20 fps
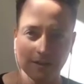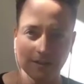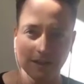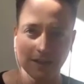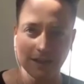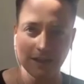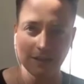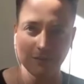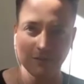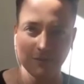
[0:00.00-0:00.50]

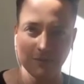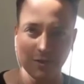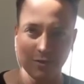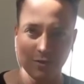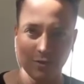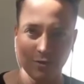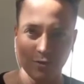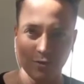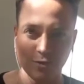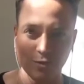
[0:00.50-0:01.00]
Like if
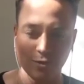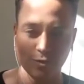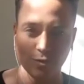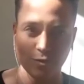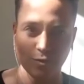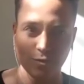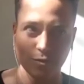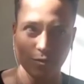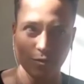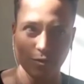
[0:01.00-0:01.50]
you
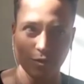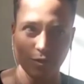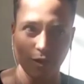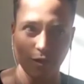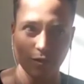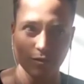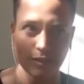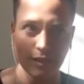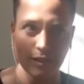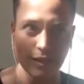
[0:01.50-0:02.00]

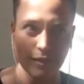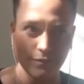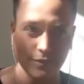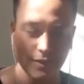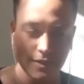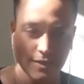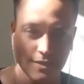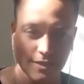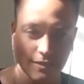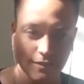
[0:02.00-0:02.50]
give
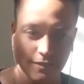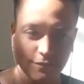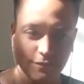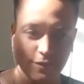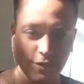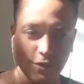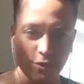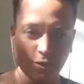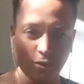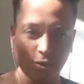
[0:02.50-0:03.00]
into the
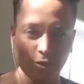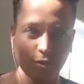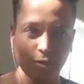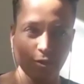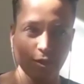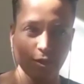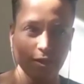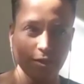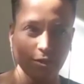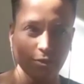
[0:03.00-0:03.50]
fear
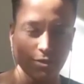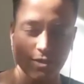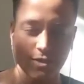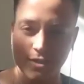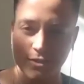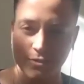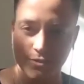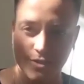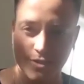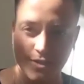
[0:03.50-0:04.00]
and you're
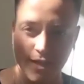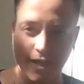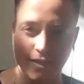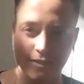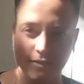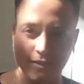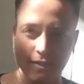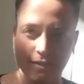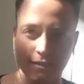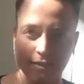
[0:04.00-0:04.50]
still
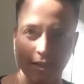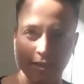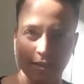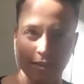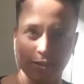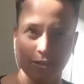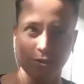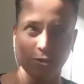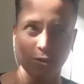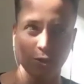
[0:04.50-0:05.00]
silent,
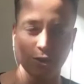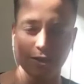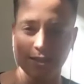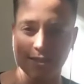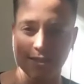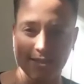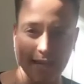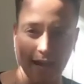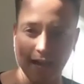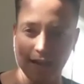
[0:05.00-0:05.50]
like you're going to
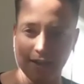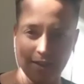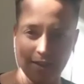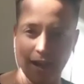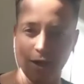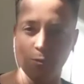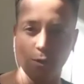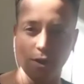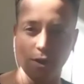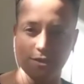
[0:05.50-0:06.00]
die
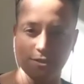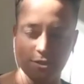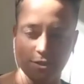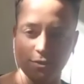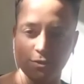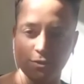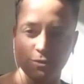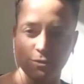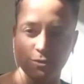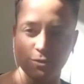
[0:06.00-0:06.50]
that way
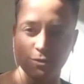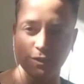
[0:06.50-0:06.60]
too.